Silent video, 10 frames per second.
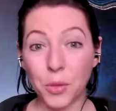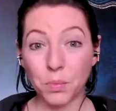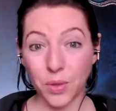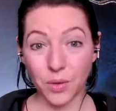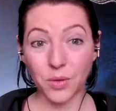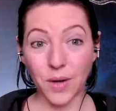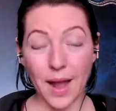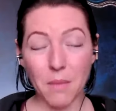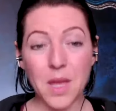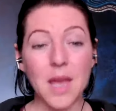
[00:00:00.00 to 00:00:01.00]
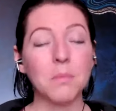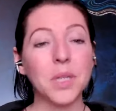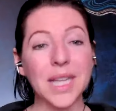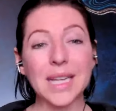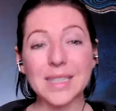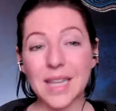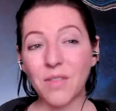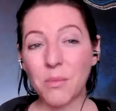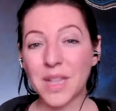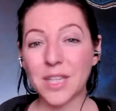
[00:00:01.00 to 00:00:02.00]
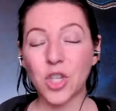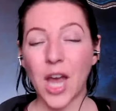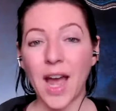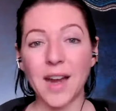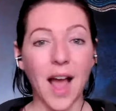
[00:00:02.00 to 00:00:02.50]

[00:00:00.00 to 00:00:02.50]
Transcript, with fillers: the program, please leave them in the chat.